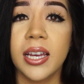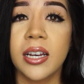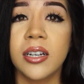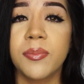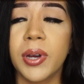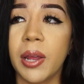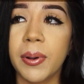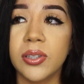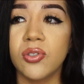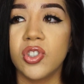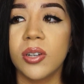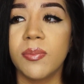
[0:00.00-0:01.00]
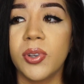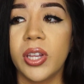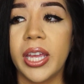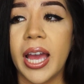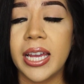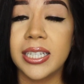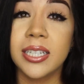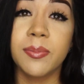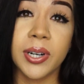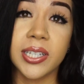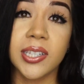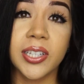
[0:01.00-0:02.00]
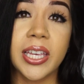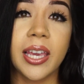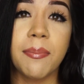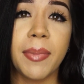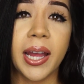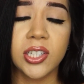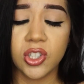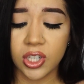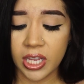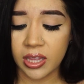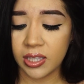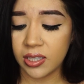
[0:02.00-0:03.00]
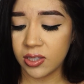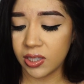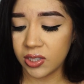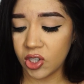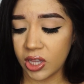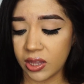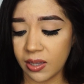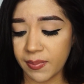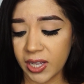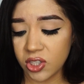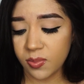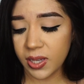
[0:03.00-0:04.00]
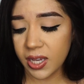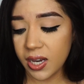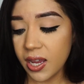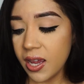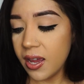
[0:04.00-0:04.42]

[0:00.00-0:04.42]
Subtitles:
When I went to Gen Beauty, I did personally get matched, and this is the shade that they matched me in.